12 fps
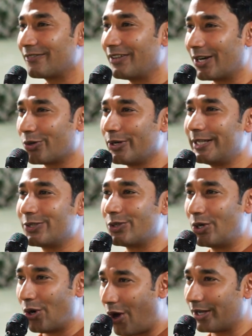we are going to
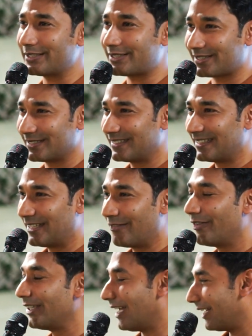launch
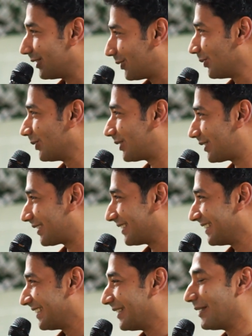
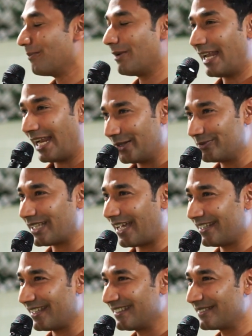Vedantu's Malayalam
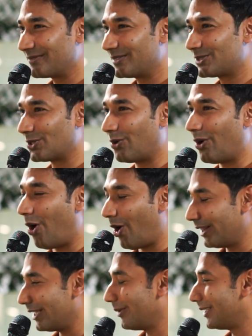channel. So
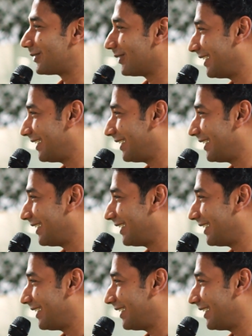all the best to